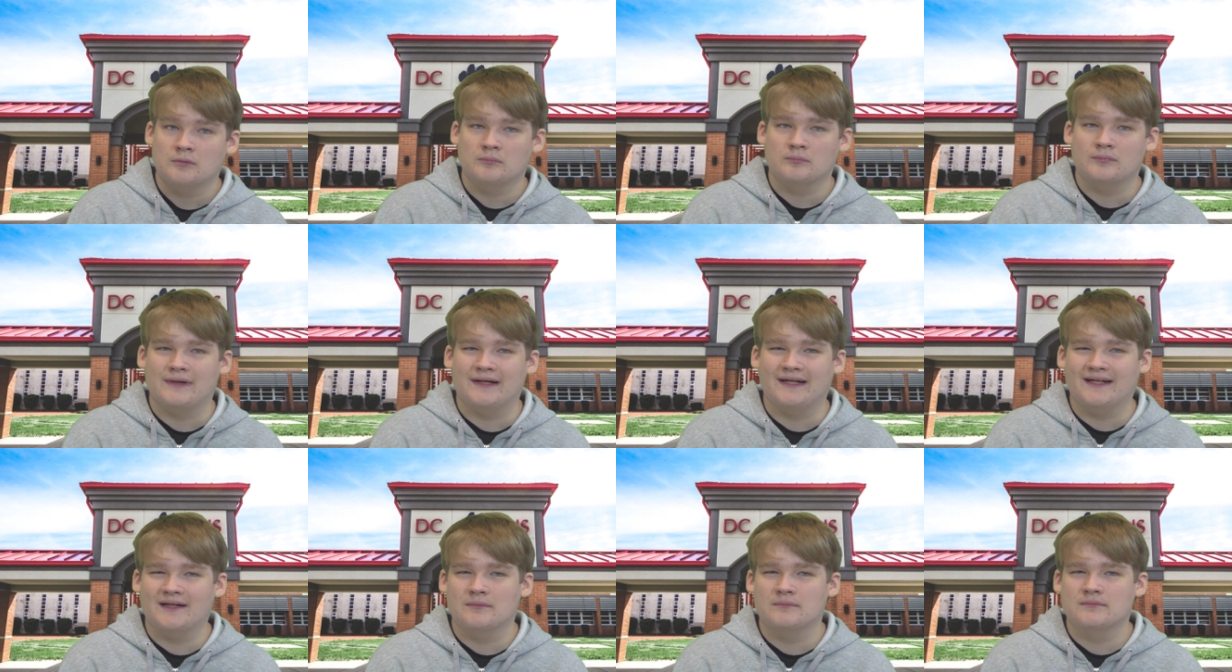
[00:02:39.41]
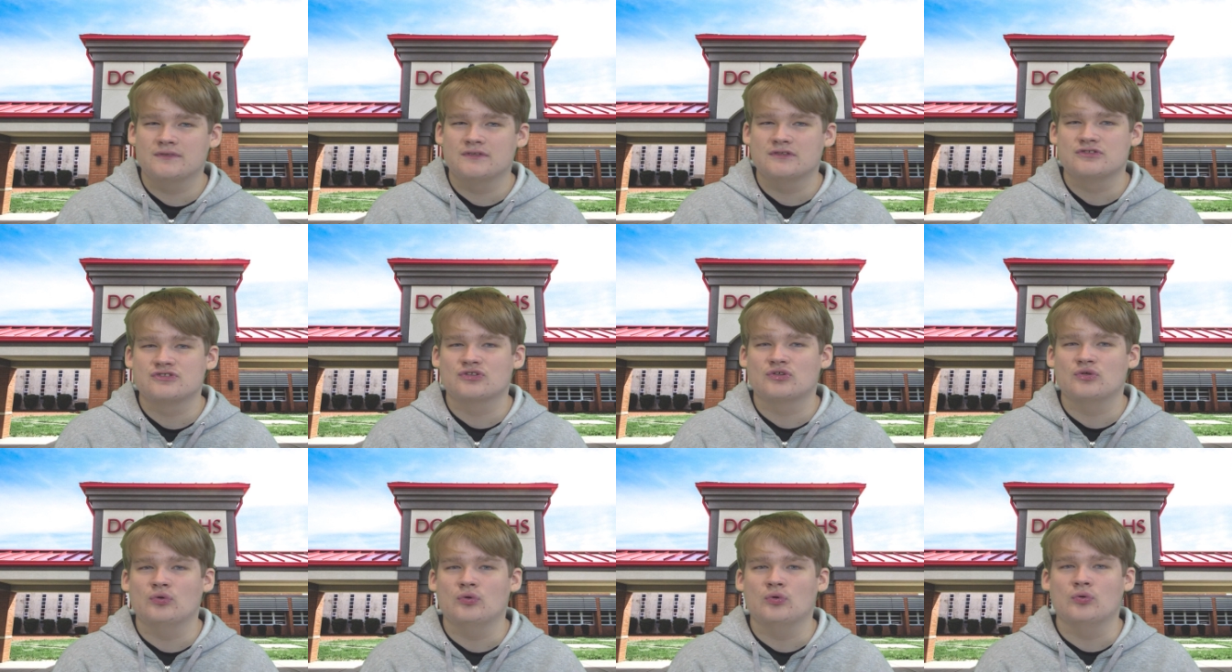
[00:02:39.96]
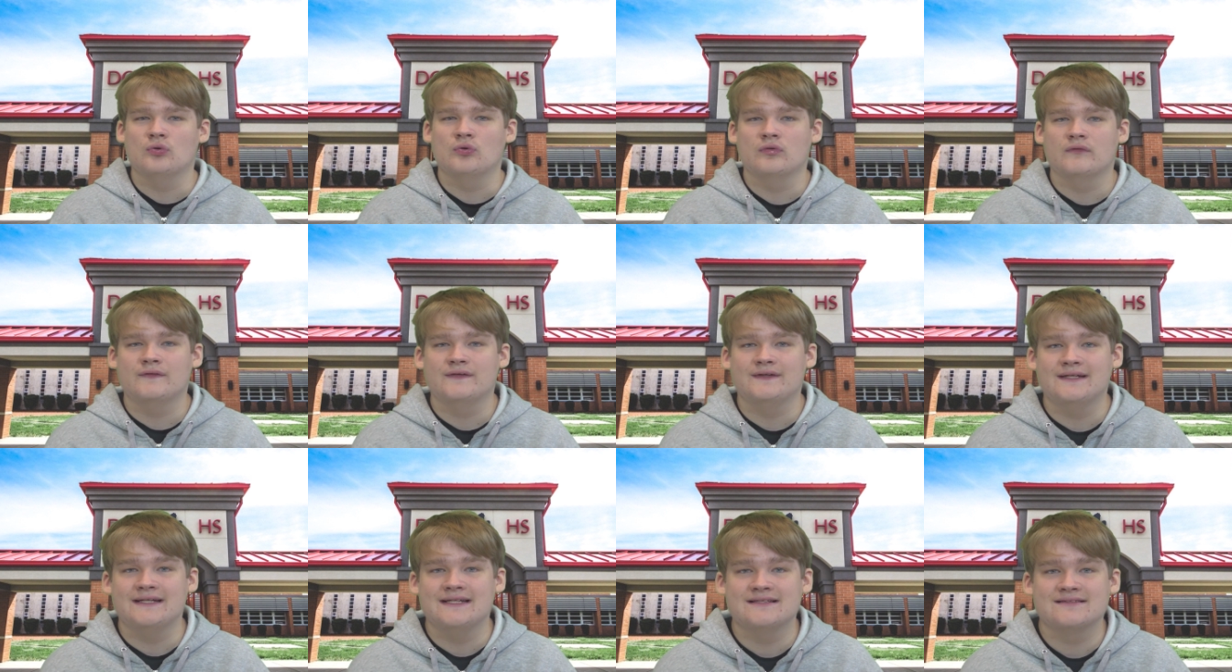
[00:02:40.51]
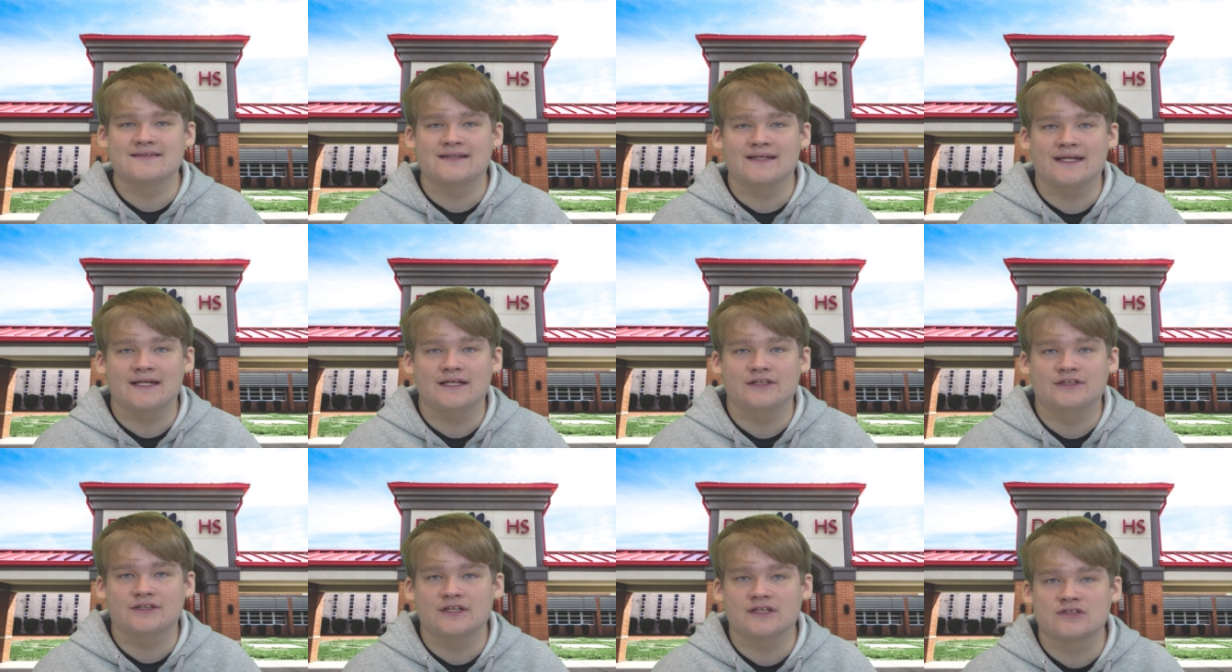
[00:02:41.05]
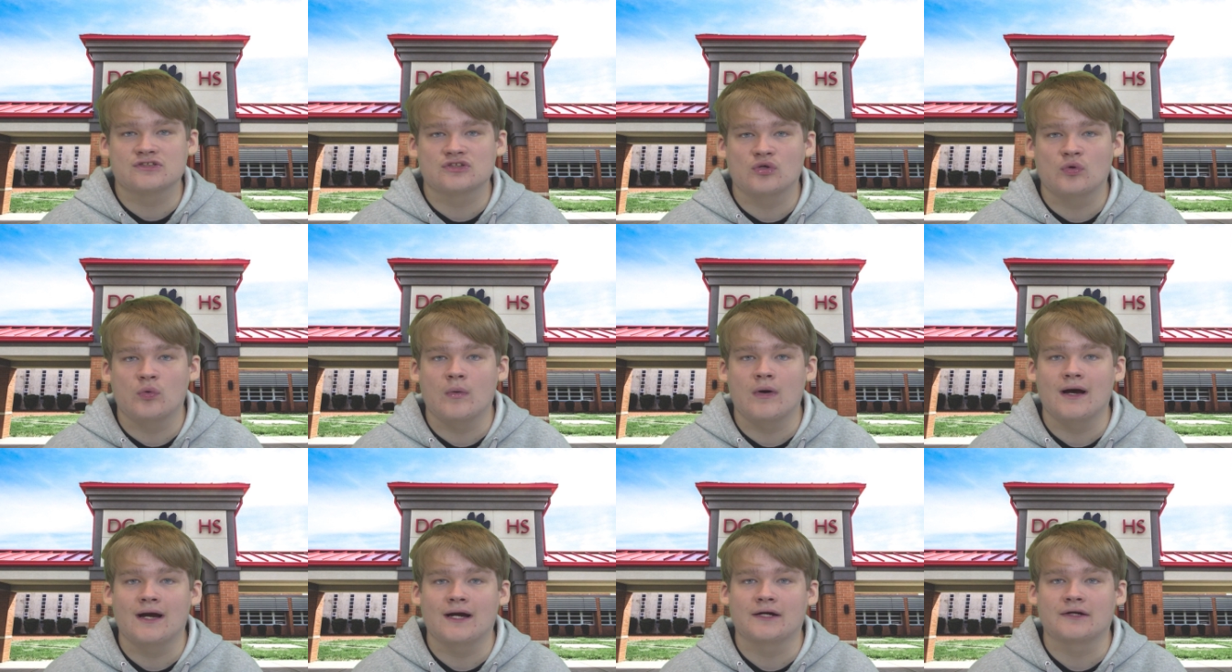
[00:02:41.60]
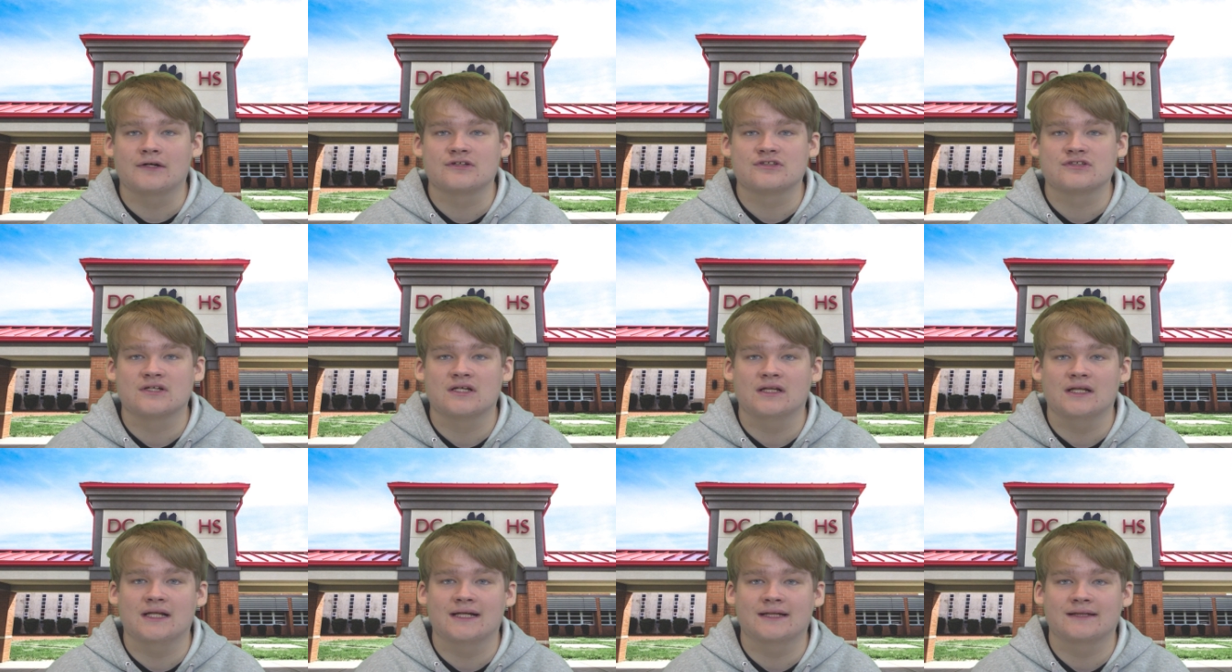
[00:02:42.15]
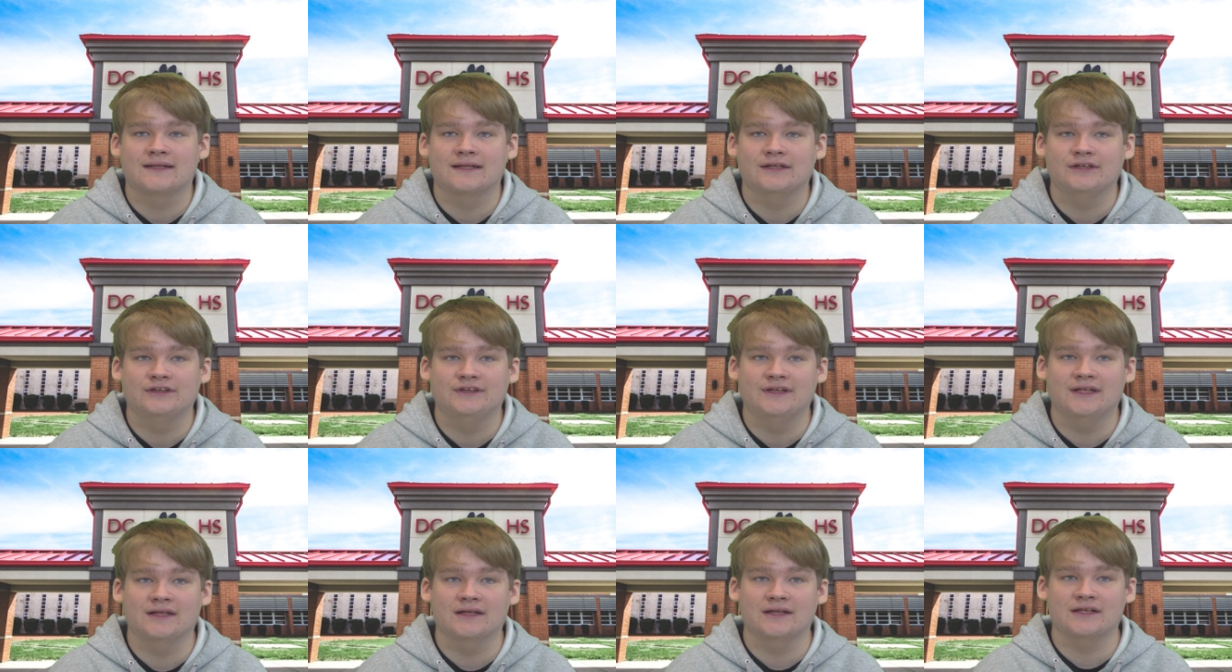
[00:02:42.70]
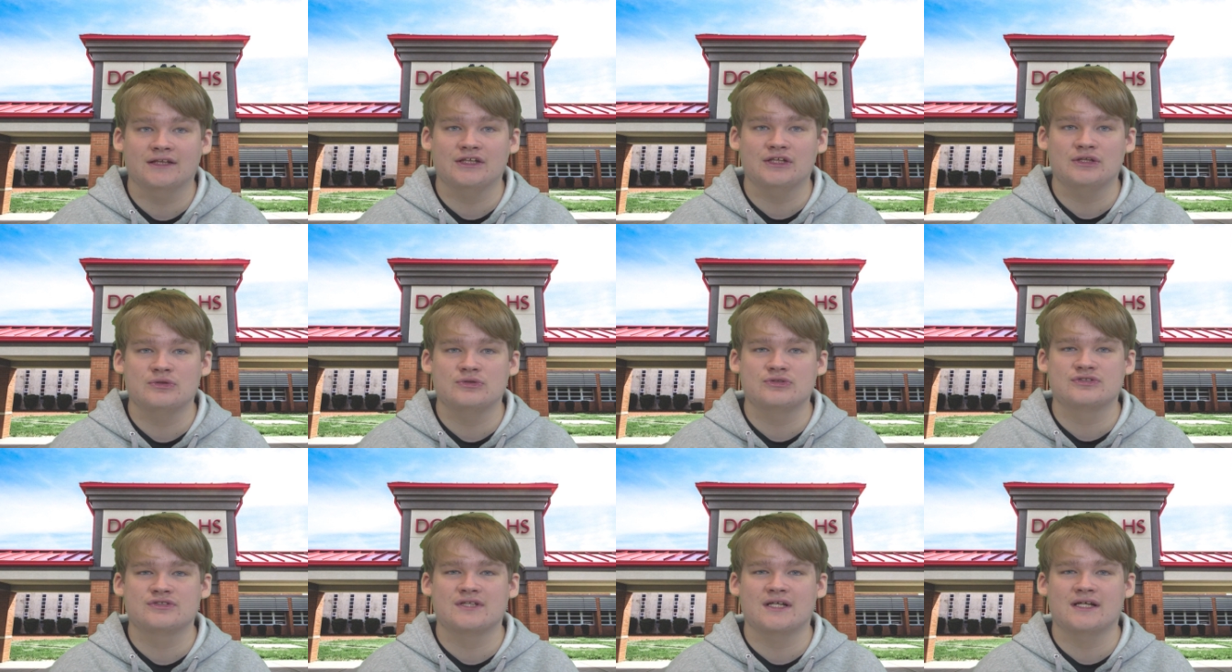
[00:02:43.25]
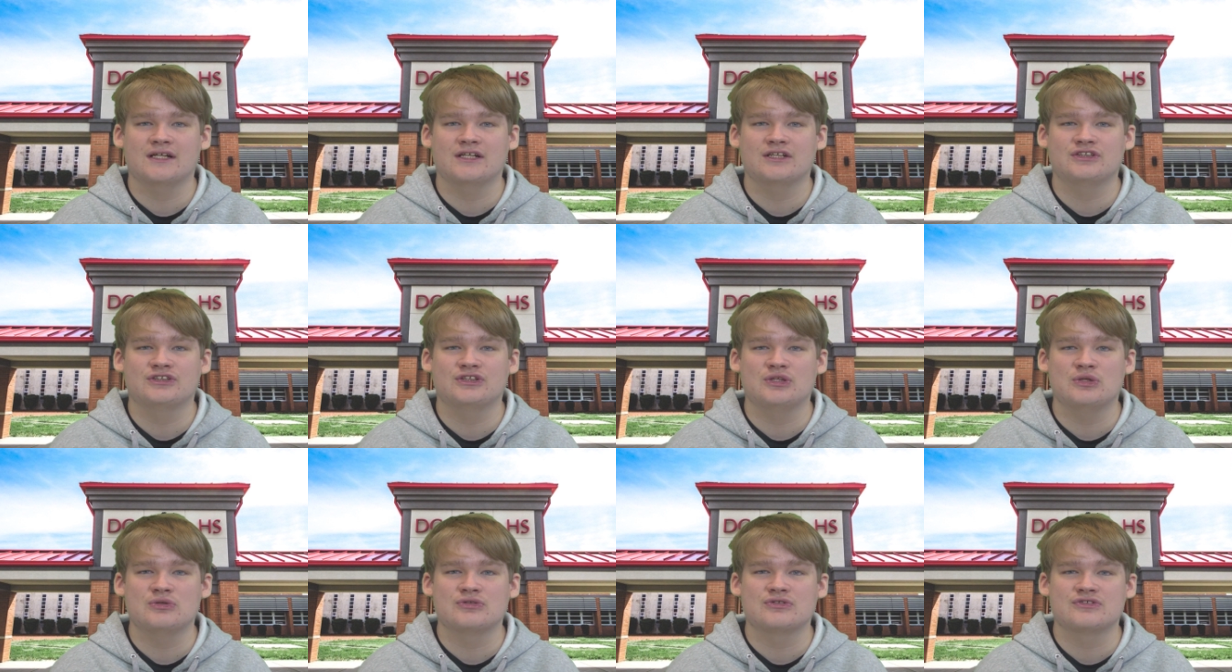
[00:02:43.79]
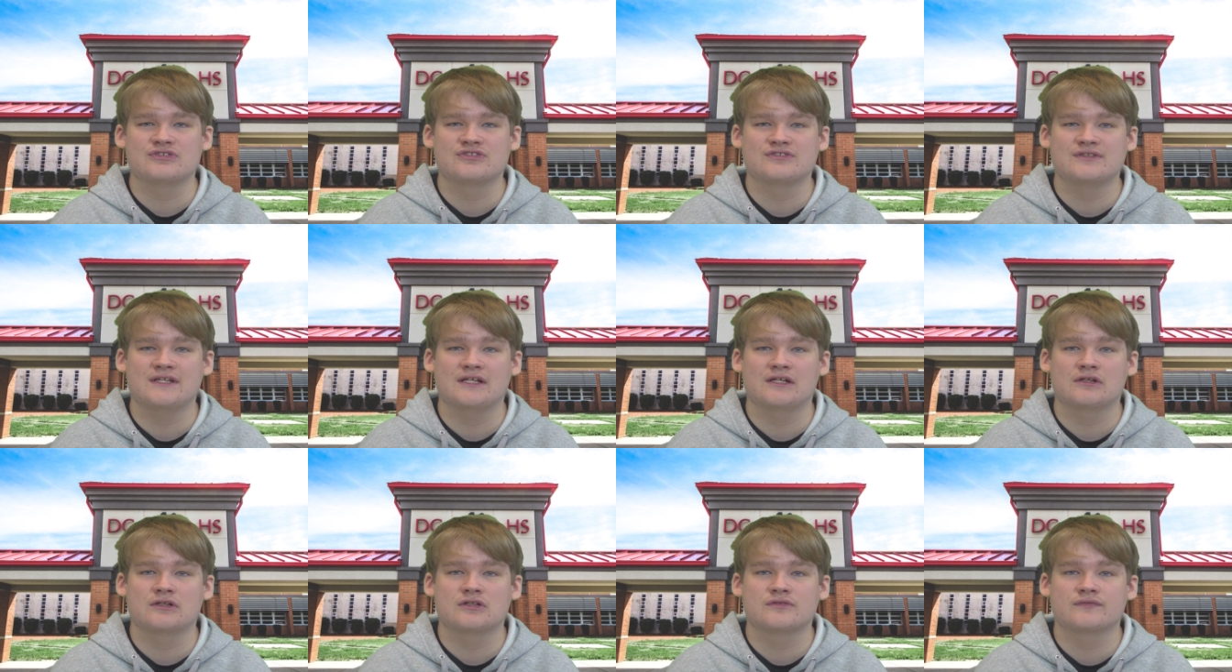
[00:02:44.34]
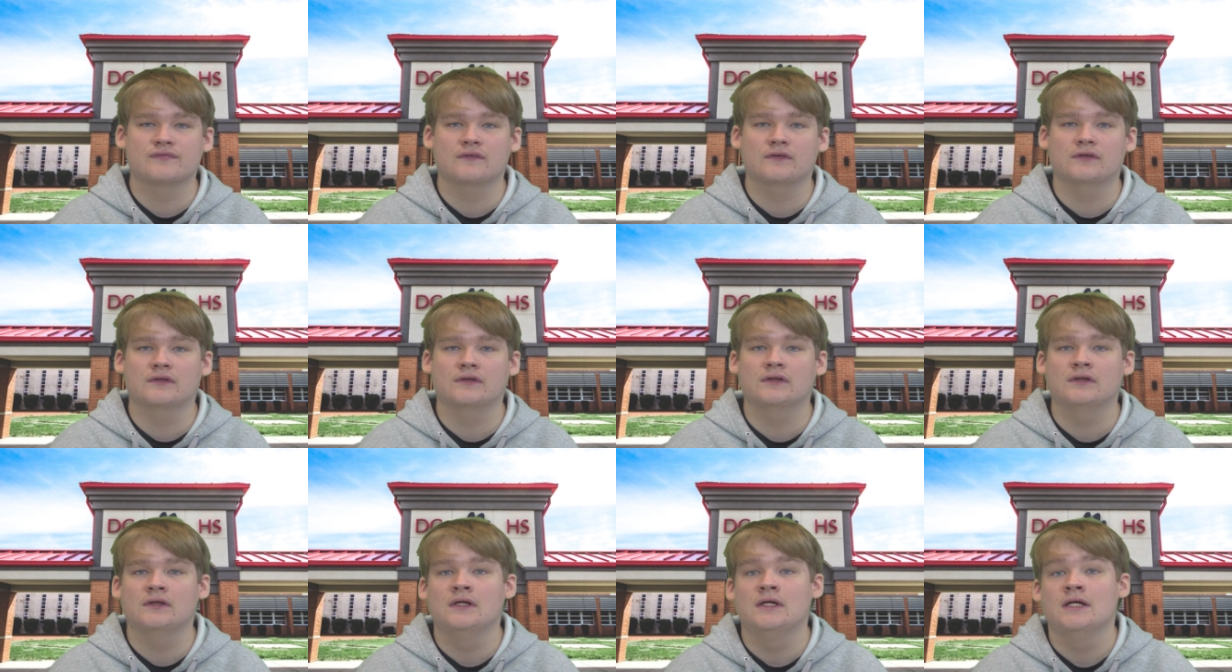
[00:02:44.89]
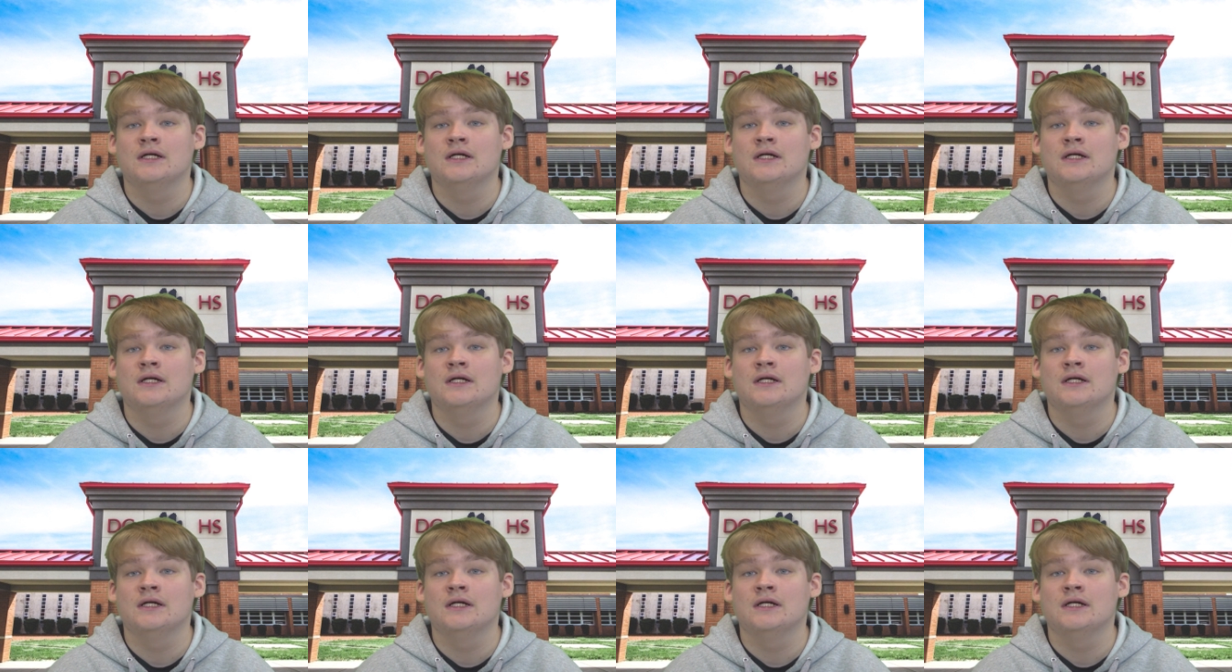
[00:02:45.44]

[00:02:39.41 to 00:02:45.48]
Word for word: Bring them to school. The DCHS choir is collecting gently used tennis shoes and sneakers for